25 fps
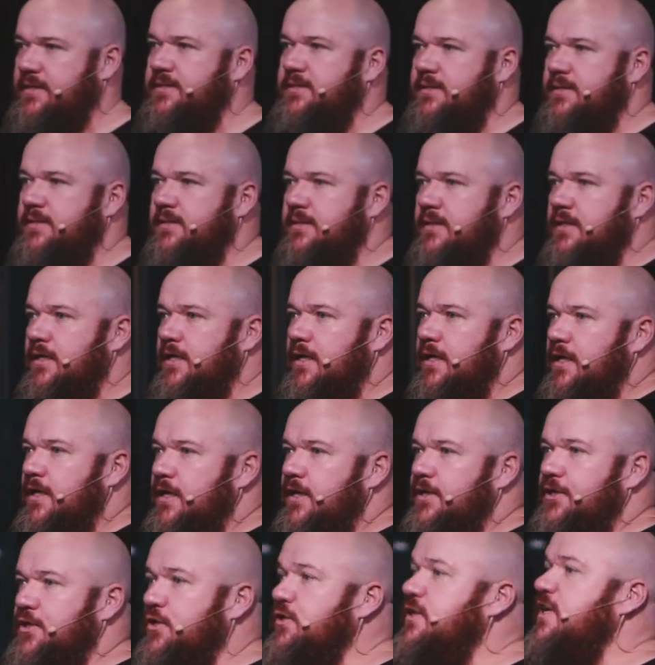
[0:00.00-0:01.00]
guys.
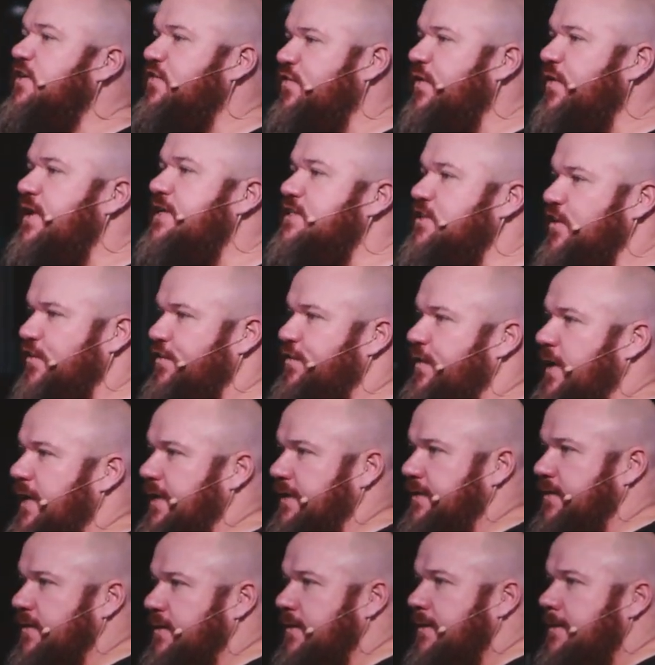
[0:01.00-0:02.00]
You need friends of
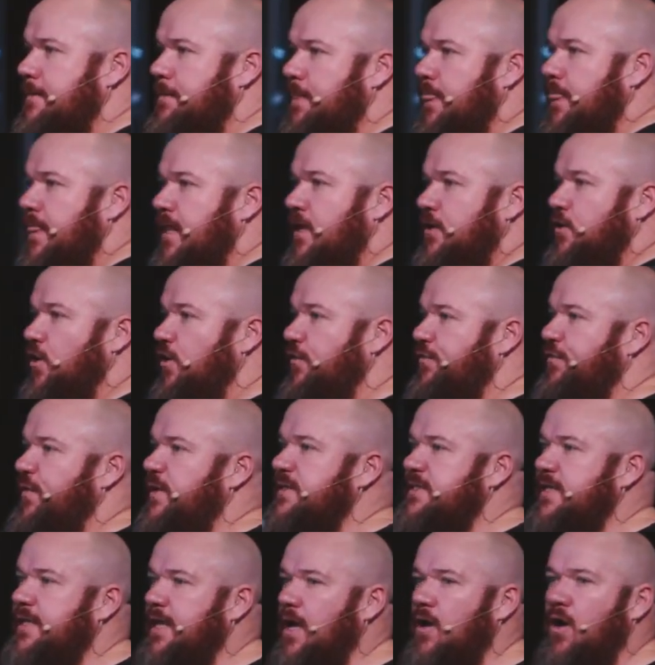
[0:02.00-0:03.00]
faith. Not
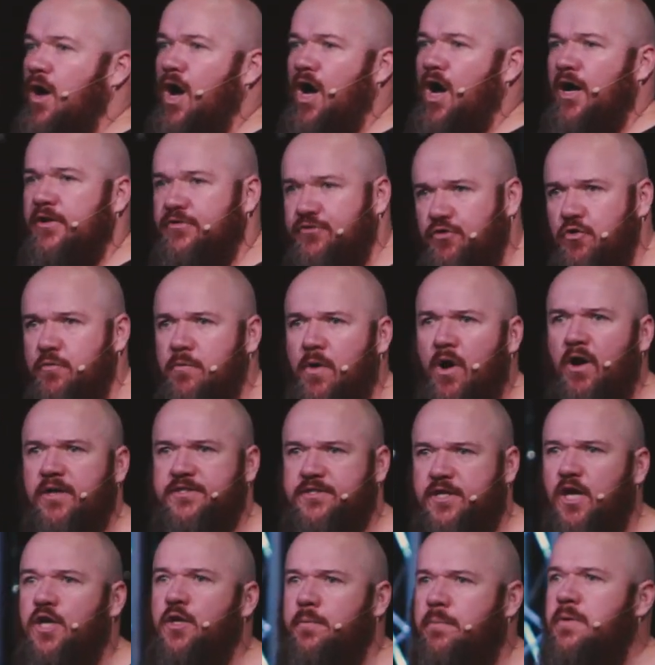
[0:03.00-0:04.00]
friends that go, oh, tomorrow
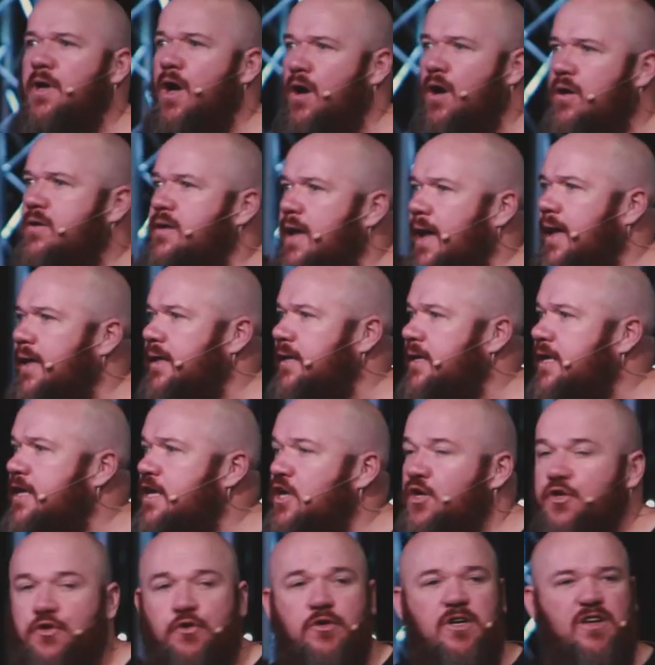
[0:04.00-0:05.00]
it's going to be okay.
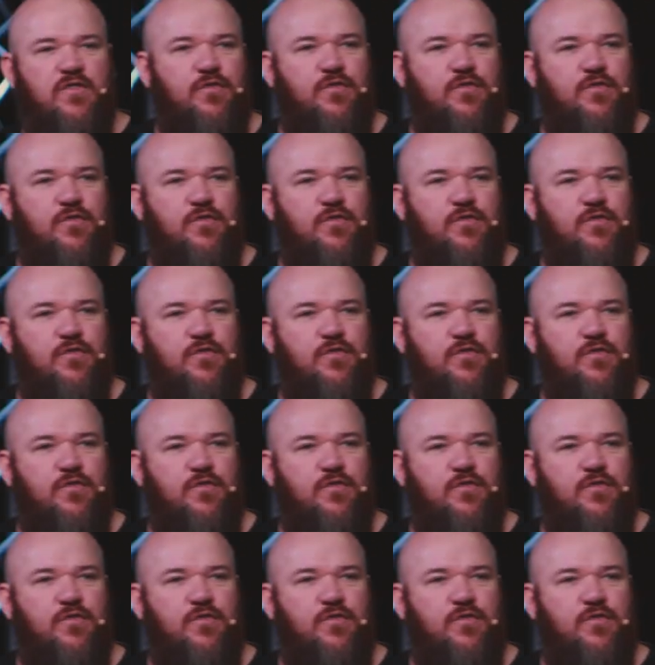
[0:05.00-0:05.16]
You